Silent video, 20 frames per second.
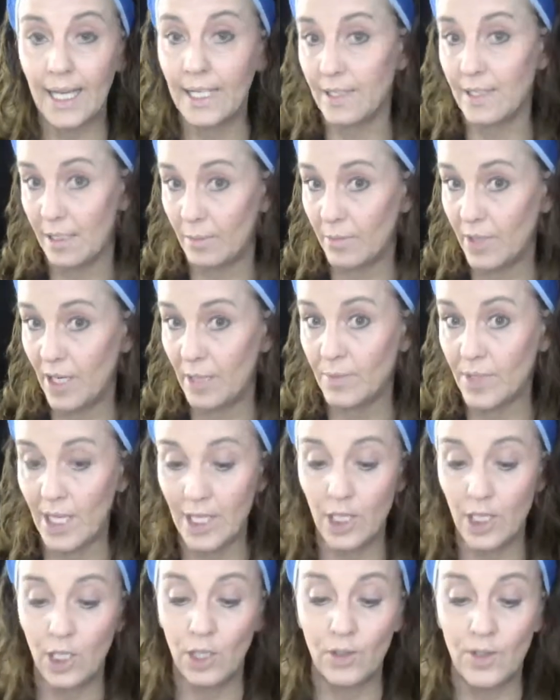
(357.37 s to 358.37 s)
And sometimes I
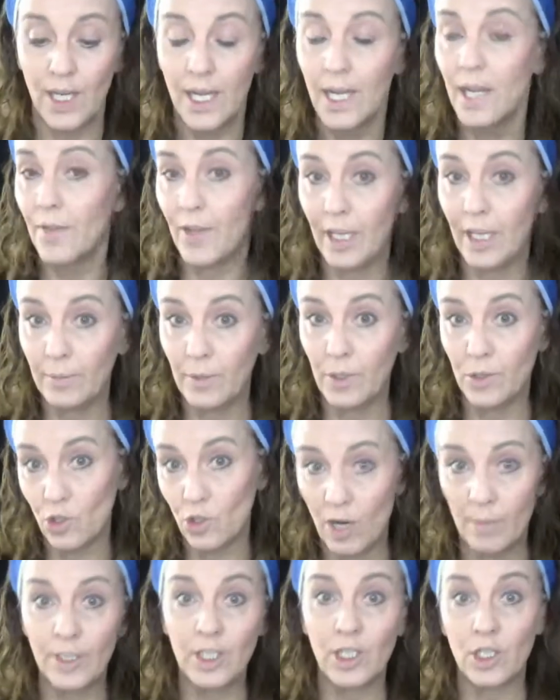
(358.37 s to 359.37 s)
use the
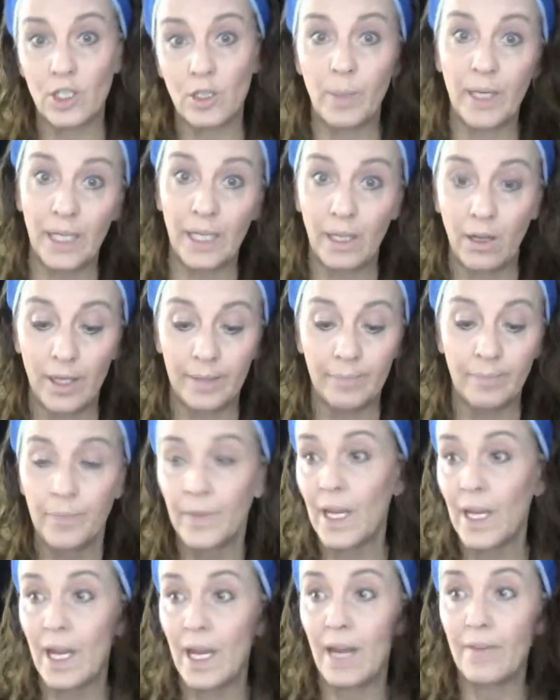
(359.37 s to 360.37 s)
Drama, just depending on,
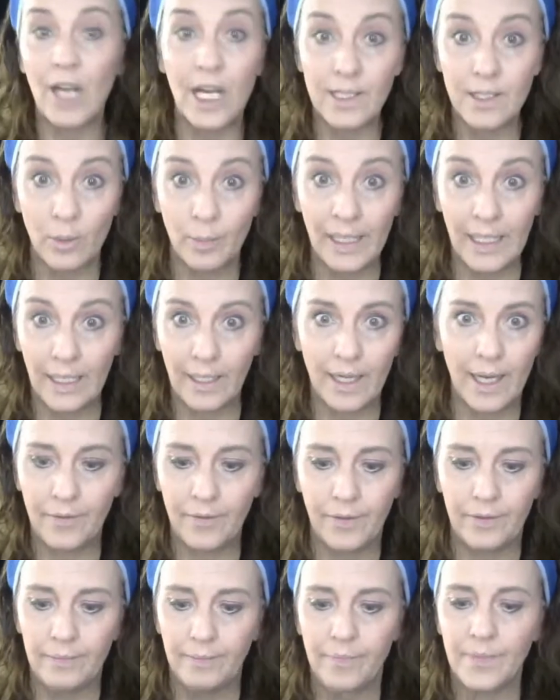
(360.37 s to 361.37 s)
I've got so many
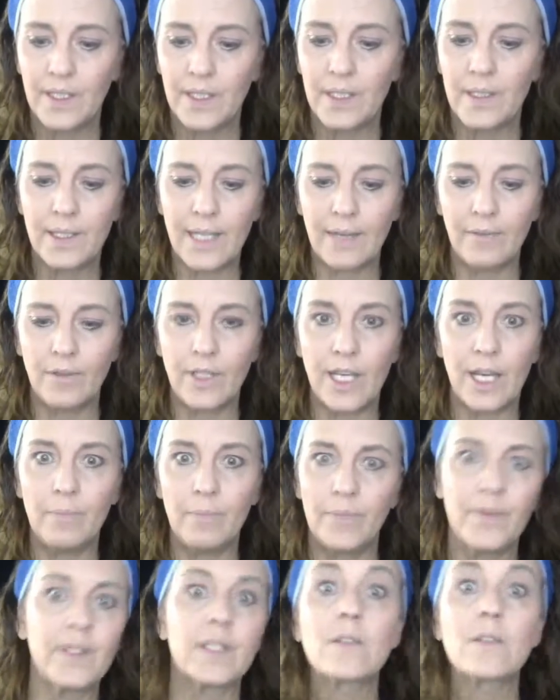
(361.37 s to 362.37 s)
I've saved up.
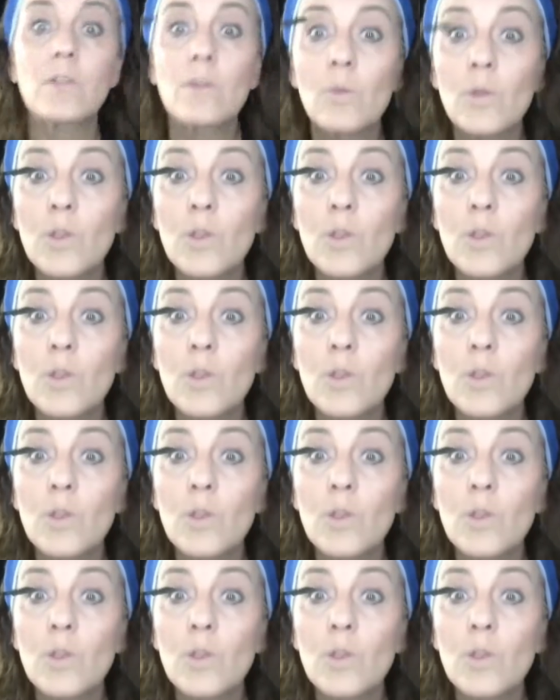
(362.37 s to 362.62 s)
This